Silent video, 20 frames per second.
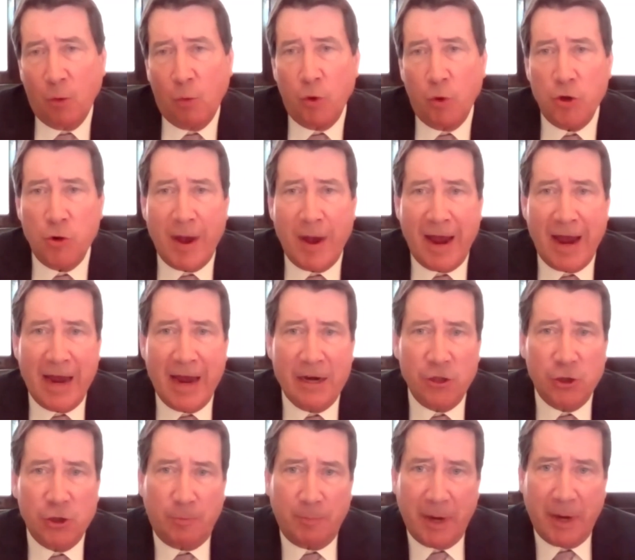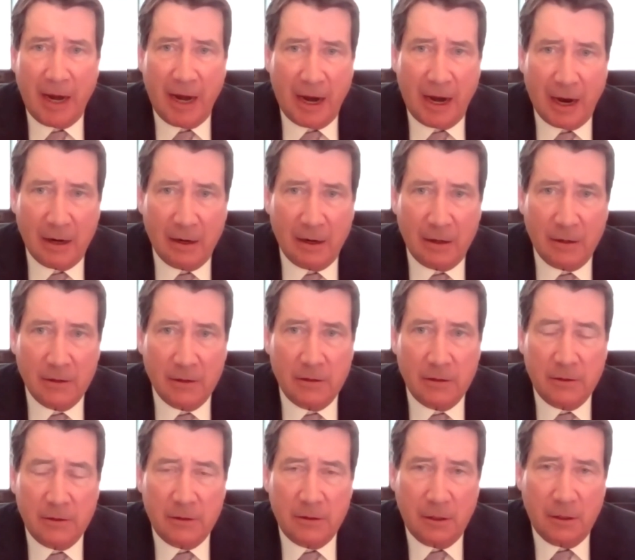When you add Japan
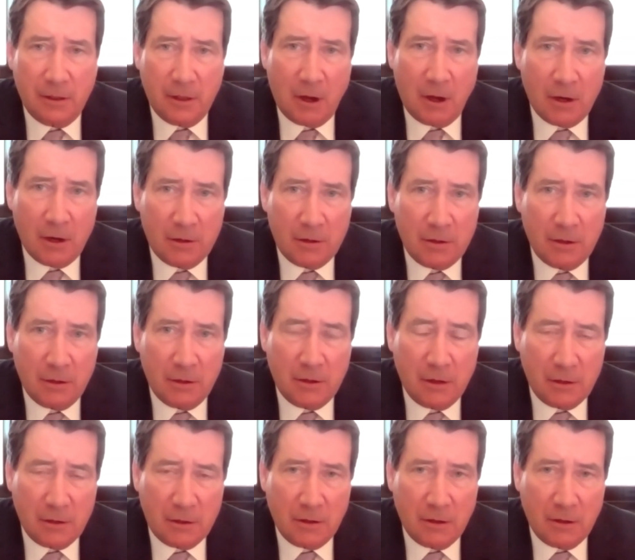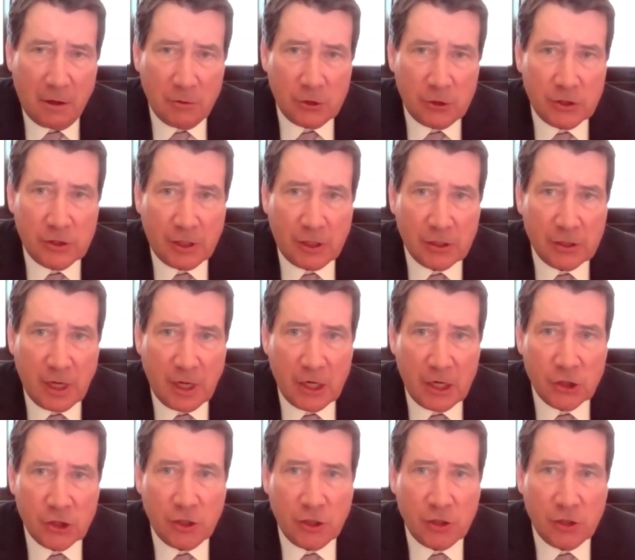to, the, to, to, to those six
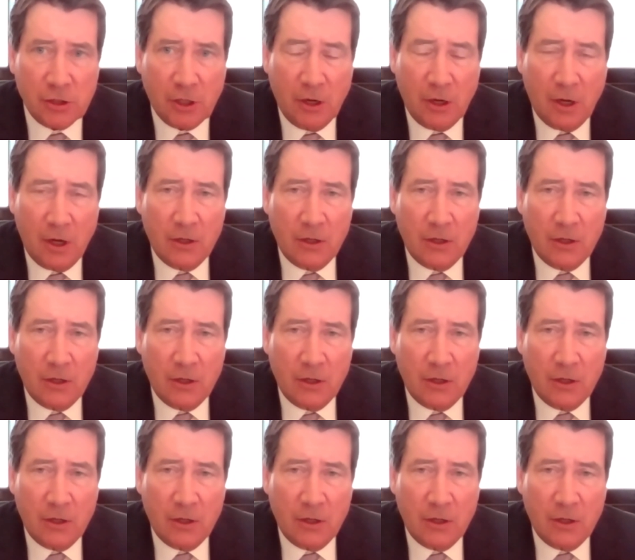nations,